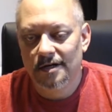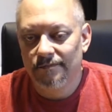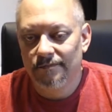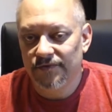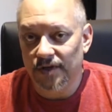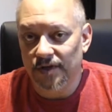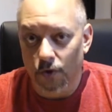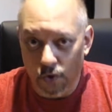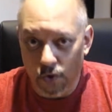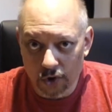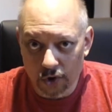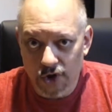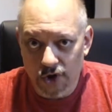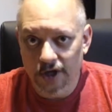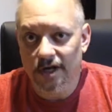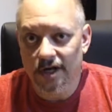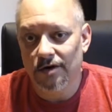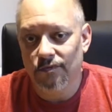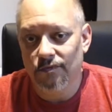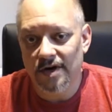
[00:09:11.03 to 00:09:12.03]
to ordering
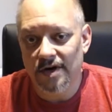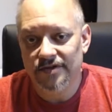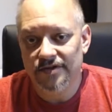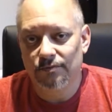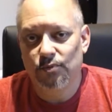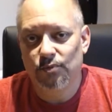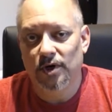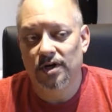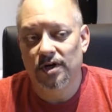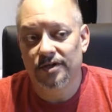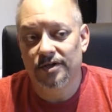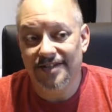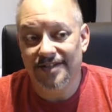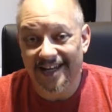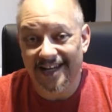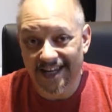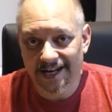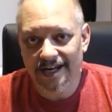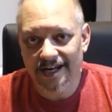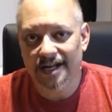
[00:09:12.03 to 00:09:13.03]
a resin printer to
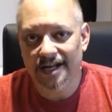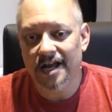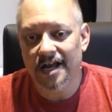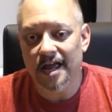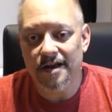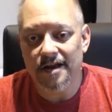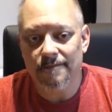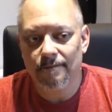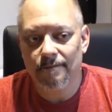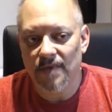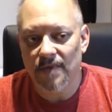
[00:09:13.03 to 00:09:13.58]
getting it in.